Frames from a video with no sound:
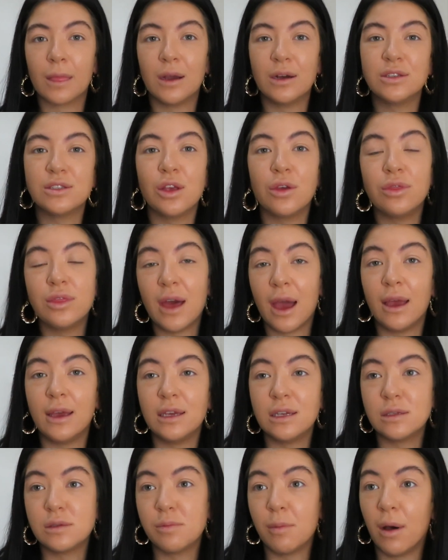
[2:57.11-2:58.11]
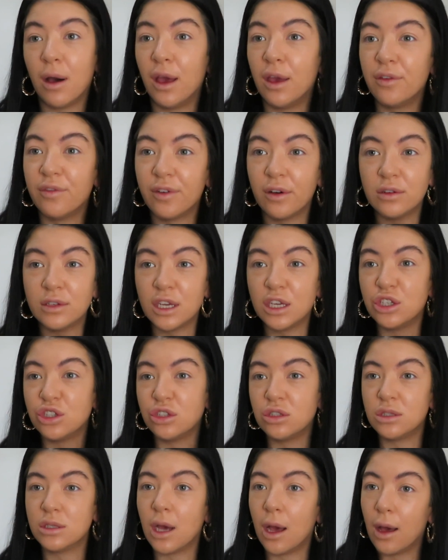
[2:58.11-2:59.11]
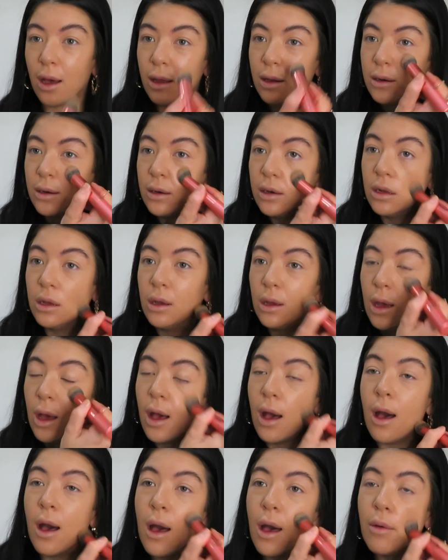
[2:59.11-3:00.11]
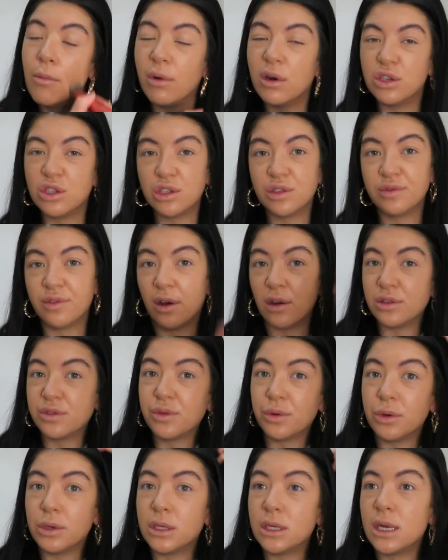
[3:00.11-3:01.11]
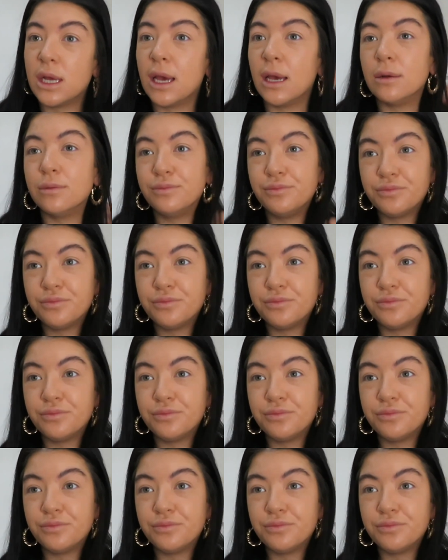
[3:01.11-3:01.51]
So that is my foundation done. I just fast forwarded it